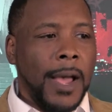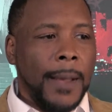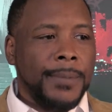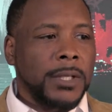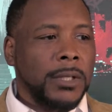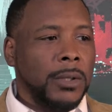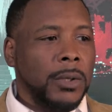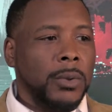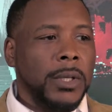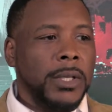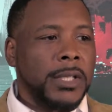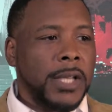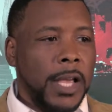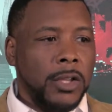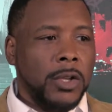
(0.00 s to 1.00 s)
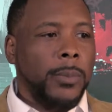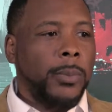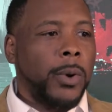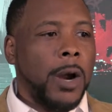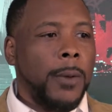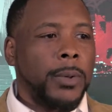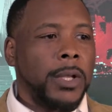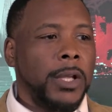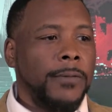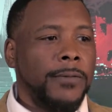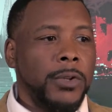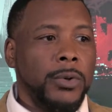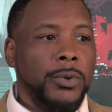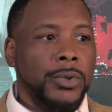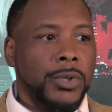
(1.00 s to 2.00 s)
absolutely take your property
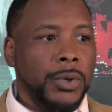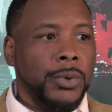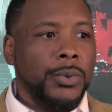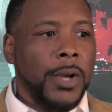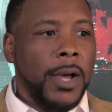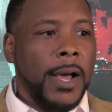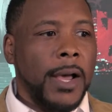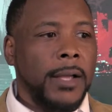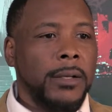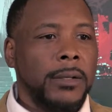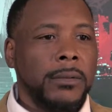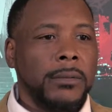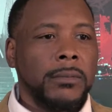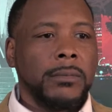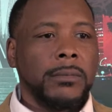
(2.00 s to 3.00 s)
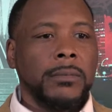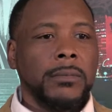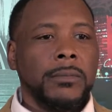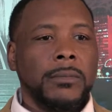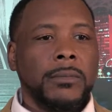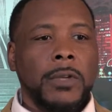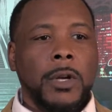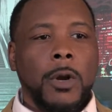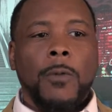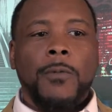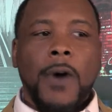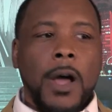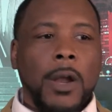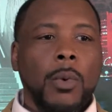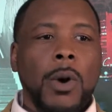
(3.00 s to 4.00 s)
if you do not,
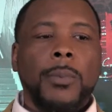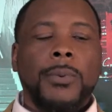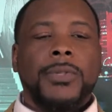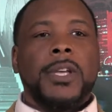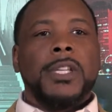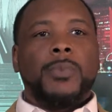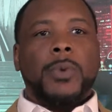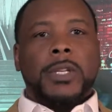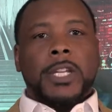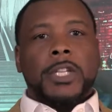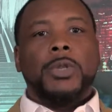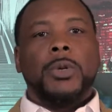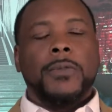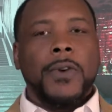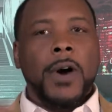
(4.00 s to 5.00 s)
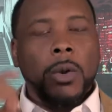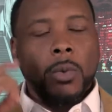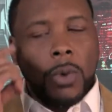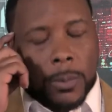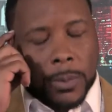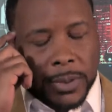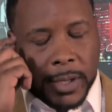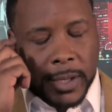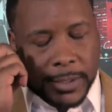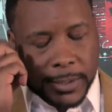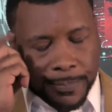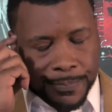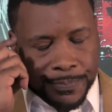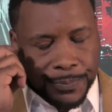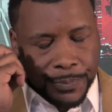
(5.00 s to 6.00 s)
follow up with us. We need you to follow up with
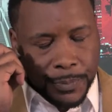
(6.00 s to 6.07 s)
us.